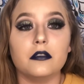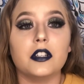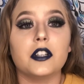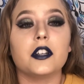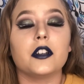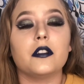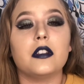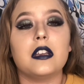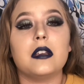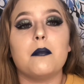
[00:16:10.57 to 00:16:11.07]

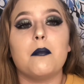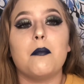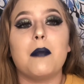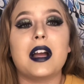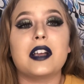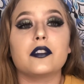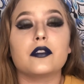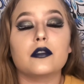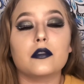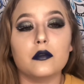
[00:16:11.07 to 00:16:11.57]
literally
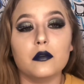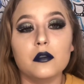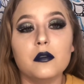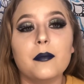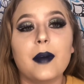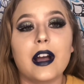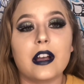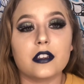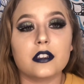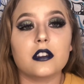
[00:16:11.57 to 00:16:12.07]
my school
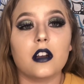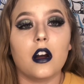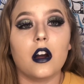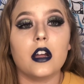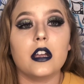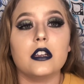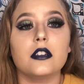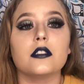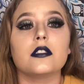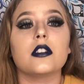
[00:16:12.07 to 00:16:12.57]

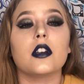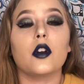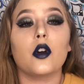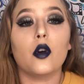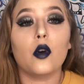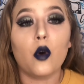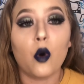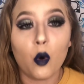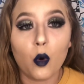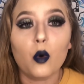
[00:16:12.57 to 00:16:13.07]
mascot is
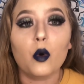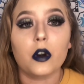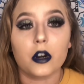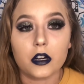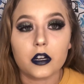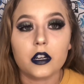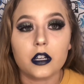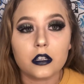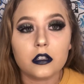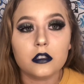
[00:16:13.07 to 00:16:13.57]

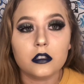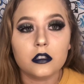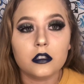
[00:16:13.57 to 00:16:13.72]
corn,